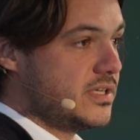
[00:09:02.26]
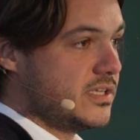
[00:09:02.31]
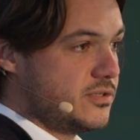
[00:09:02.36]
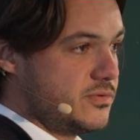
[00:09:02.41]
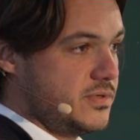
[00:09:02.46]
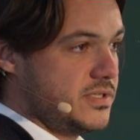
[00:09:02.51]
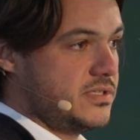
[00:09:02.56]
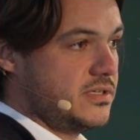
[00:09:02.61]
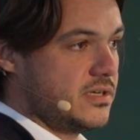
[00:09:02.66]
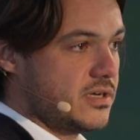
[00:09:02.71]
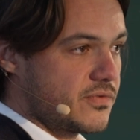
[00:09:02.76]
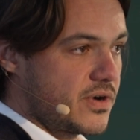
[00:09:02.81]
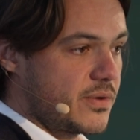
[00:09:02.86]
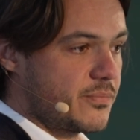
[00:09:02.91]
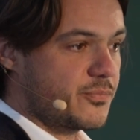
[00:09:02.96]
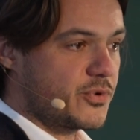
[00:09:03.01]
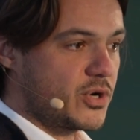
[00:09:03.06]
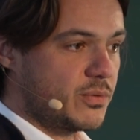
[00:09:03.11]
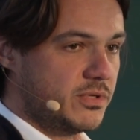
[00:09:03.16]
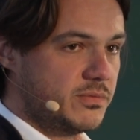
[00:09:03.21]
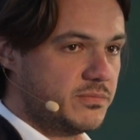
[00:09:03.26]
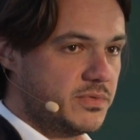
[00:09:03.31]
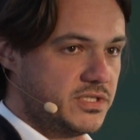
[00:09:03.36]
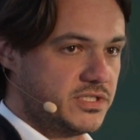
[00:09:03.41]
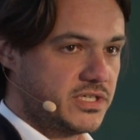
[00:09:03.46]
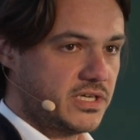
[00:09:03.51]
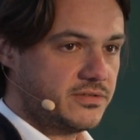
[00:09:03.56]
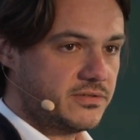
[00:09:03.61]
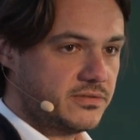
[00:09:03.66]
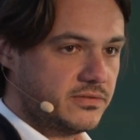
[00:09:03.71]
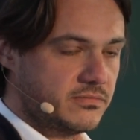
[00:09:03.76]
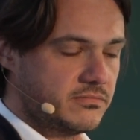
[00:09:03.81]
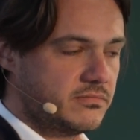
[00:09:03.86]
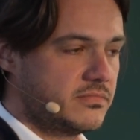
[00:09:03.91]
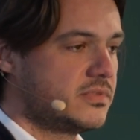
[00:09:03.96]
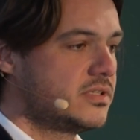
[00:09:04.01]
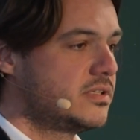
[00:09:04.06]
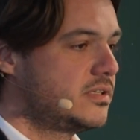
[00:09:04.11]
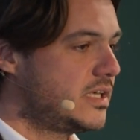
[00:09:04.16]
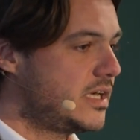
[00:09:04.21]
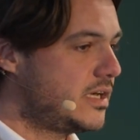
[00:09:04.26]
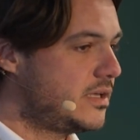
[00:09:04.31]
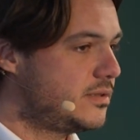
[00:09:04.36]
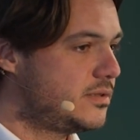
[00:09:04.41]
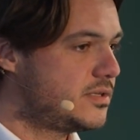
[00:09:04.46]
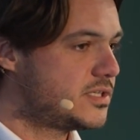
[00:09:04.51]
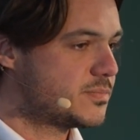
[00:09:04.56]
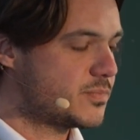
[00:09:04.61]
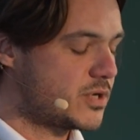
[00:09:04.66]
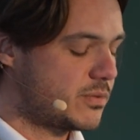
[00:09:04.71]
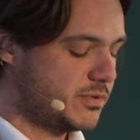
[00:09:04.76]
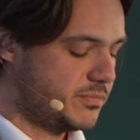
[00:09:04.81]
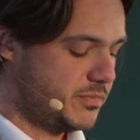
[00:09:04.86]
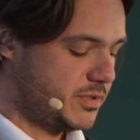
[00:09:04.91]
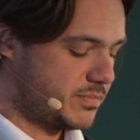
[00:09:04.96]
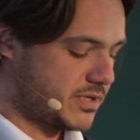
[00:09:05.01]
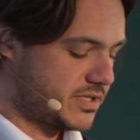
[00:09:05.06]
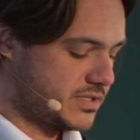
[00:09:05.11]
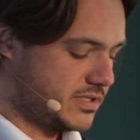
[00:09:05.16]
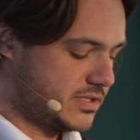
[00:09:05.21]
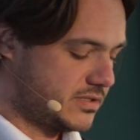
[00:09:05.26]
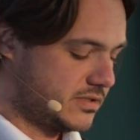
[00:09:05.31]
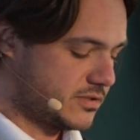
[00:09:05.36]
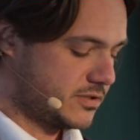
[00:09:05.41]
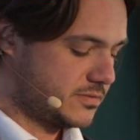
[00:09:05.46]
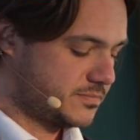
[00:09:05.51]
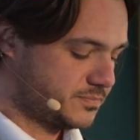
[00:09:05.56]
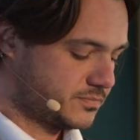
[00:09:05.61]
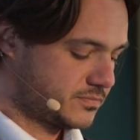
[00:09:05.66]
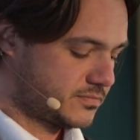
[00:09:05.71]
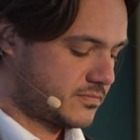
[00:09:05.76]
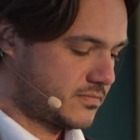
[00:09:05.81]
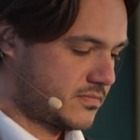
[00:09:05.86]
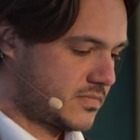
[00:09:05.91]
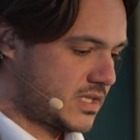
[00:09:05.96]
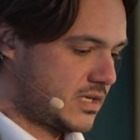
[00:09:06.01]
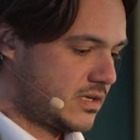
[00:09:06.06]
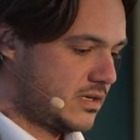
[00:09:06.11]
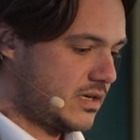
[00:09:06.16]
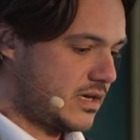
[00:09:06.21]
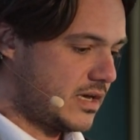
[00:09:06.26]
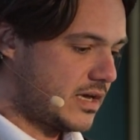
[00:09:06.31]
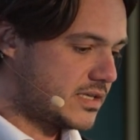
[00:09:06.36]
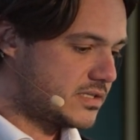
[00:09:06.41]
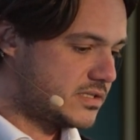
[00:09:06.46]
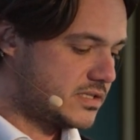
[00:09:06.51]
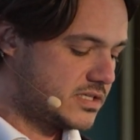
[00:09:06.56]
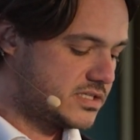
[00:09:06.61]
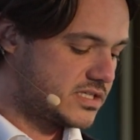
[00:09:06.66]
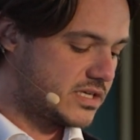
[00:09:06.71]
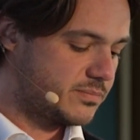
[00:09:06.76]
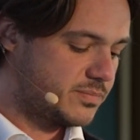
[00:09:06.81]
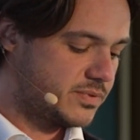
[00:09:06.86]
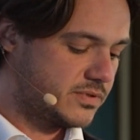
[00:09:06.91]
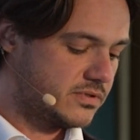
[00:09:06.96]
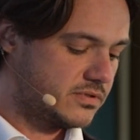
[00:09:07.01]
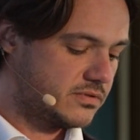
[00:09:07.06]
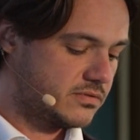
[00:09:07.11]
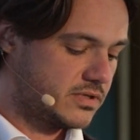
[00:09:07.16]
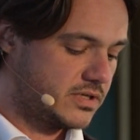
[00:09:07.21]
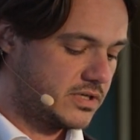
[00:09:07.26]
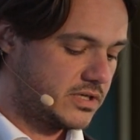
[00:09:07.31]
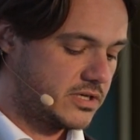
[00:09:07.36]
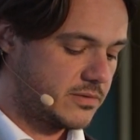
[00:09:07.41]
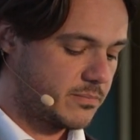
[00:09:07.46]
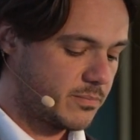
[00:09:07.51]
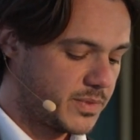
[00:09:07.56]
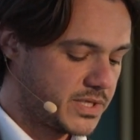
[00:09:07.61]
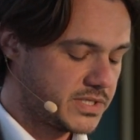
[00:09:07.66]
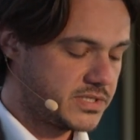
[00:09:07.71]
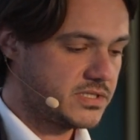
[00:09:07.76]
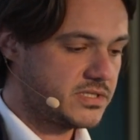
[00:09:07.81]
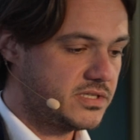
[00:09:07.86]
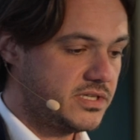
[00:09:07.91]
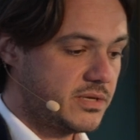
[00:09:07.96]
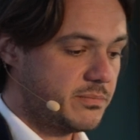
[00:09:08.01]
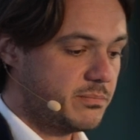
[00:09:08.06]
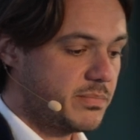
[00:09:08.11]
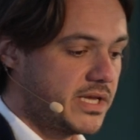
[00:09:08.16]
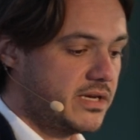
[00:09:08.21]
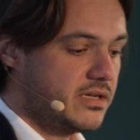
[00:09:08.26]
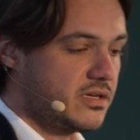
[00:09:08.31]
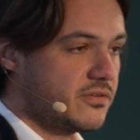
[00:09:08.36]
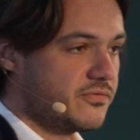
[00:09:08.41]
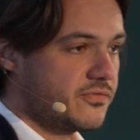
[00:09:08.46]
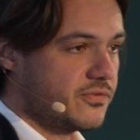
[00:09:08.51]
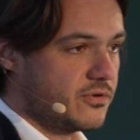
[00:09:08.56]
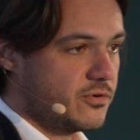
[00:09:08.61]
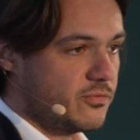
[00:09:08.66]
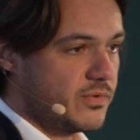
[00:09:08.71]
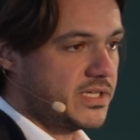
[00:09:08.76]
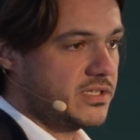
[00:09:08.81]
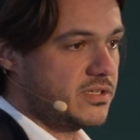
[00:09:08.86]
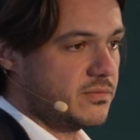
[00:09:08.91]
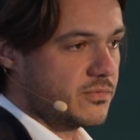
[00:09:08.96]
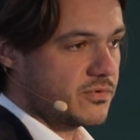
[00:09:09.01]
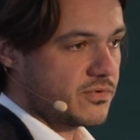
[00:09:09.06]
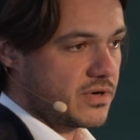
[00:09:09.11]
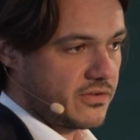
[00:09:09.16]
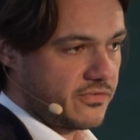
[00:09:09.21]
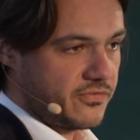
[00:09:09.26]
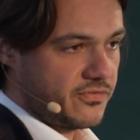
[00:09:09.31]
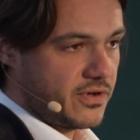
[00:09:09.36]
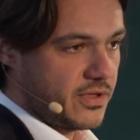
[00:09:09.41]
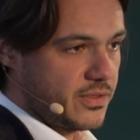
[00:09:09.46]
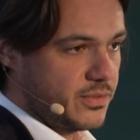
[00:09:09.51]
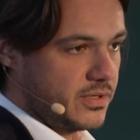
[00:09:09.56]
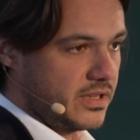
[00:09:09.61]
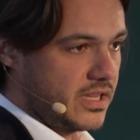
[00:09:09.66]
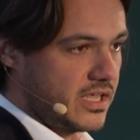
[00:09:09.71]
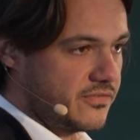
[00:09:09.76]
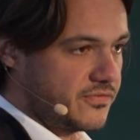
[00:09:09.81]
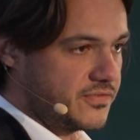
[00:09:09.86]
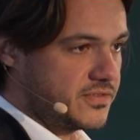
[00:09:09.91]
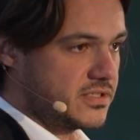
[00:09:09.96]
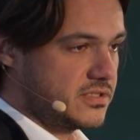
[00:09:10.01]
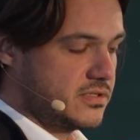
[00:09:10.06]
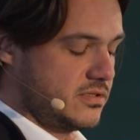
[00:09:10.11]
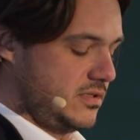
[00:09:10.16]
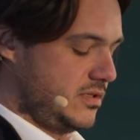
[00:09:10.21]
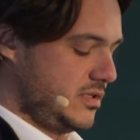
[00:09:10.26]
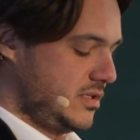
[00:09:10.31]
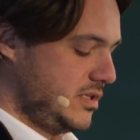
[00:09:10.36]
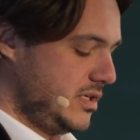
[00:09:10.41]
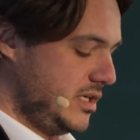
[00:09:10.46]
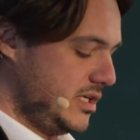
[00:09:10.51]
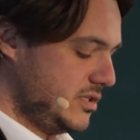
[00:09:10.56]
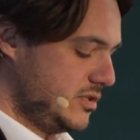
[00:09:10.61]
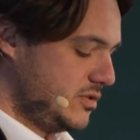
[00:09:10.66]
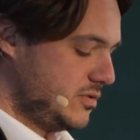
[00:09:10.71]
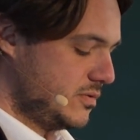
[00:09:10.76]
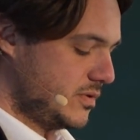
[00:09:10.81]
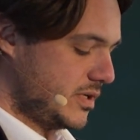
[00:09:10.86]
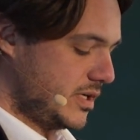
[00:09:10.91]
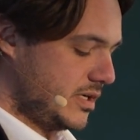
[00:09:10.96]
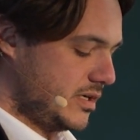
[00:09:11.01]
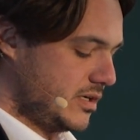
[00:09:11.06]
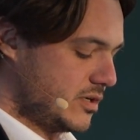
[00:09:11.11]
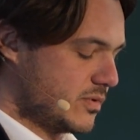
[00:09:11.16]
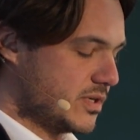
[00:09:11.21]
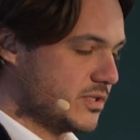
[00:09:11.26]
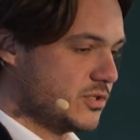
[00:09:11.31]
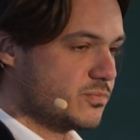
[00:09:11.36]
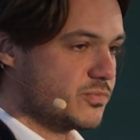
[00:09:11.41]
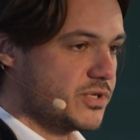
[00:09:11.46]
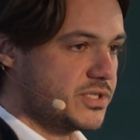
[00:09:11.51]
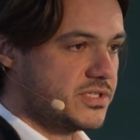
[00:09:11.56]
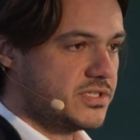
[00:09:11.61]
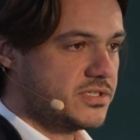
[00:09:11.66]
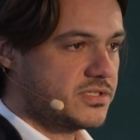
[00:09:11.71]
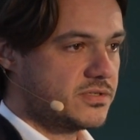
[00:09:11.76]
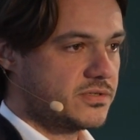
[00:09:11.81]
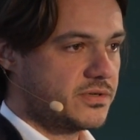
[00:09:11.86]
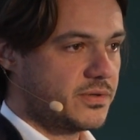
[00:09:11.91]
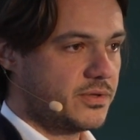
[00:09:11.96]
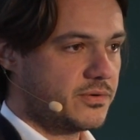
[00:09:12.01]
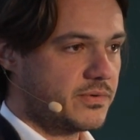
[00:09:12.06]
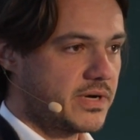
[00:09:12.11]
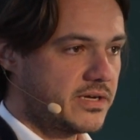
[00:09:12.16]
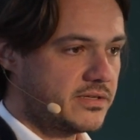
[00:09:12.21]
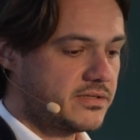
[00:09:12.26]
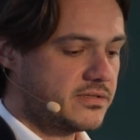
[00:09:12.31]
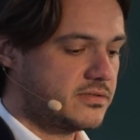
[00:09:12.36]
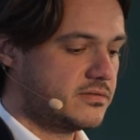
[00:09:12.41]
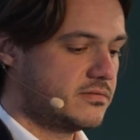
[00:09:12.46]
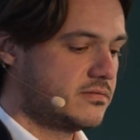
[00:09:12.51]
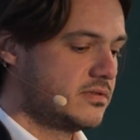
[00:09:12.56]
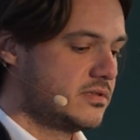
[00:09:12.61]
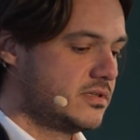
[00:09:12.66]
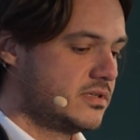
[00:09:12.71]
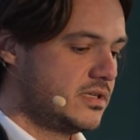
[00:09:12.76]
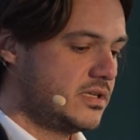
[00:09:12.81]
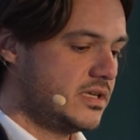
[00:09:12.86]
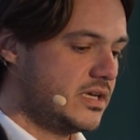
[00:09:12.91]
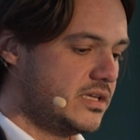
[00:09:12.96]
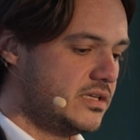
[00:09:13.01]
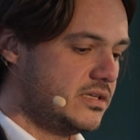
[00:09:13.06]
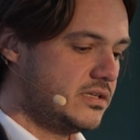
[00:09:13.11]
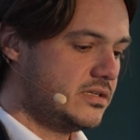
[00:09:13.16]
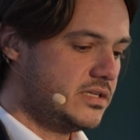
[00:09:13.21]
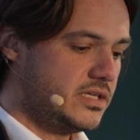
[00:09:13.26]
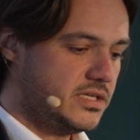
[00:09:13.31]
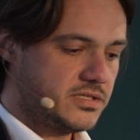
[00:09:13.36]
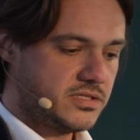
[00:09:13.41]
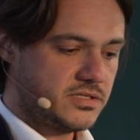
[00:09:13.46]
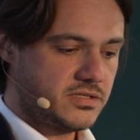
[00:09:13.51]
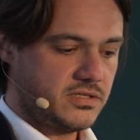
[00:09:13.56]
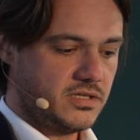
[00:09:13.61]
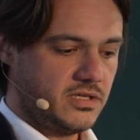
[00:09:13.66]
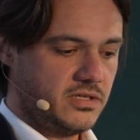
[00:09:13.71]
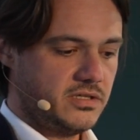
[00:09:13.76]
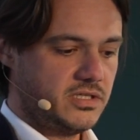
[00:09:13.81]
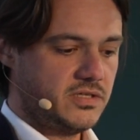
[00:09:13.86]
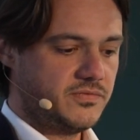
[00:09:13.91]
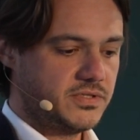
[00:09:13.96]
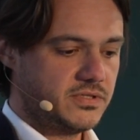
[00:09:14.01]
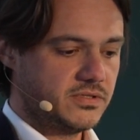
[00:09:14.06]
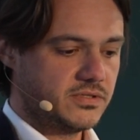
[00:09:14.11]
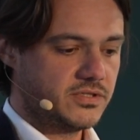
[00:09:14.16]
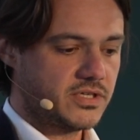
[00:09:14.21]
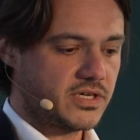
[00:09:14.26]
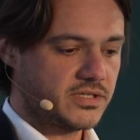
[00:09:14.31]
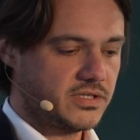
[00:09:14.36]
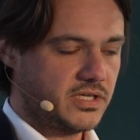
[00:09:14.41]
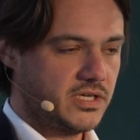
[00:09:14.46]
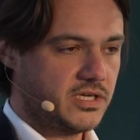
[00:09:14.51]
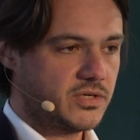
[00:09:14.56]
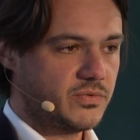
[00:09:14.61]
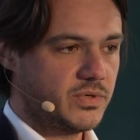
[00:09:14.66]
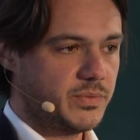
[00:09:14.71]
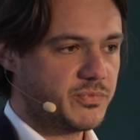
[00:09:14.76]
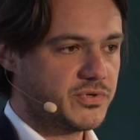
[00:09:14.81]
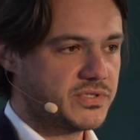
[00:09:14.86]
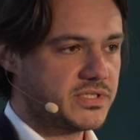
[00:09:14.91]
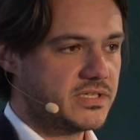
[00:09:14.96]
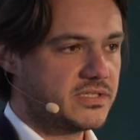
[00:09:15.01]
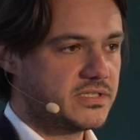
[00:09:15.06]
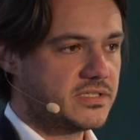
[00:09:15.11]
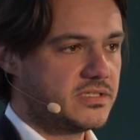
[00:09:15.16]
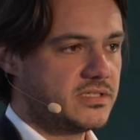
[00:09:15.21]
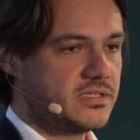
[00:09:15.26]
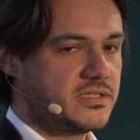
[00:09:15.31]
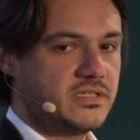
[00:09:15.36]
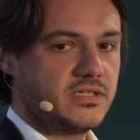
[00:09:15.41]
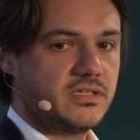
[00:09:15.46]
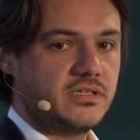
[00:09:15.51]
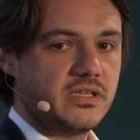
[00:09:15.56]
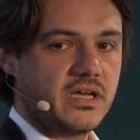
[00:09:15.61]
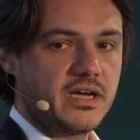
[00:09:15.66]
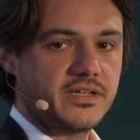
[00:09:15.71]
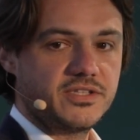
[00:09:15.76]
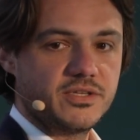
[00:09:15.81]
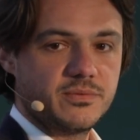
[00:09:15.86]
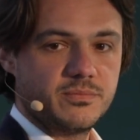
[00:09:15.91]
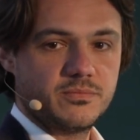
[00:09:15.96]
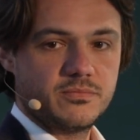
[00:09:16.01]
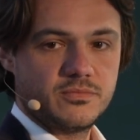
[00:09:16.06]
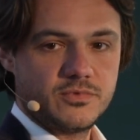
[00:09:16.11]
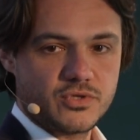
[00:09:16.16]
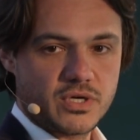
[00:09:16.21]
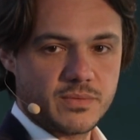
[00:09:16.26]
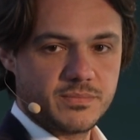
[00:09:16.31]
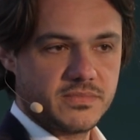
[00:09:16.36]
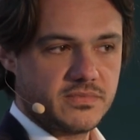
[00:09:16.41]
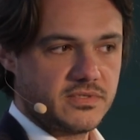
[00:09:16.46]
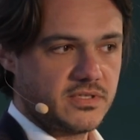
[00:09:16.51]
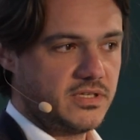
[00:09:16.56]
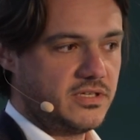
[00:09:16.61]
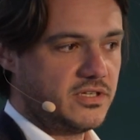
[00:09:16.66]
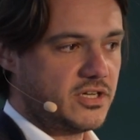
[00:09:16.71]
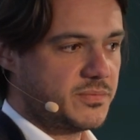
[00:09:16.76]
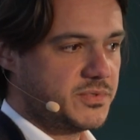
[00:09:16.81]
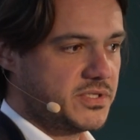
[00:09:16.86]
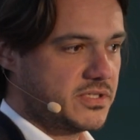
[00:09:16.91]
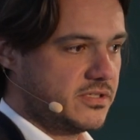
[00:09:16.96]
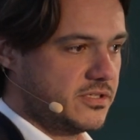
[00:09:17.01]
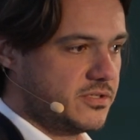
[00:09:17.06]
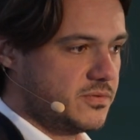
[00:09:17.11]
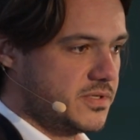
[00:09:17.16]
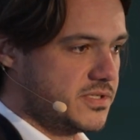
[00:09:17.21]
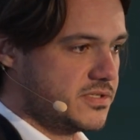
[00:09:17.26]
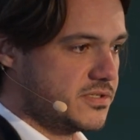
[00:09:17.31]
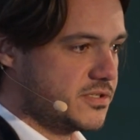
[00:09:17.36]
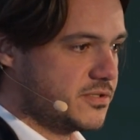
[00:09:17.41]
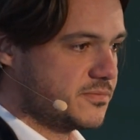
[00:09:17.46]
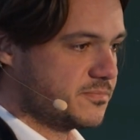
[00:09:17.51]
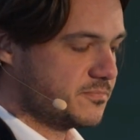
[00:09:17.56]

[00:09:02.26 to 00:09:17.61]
treating graph problem in general and this problem in particular. As an example, um, this is the embedding of a random graph on the left into a quantum register on the right, and each individual dot here represents a single atom trapped in an optical tweezer.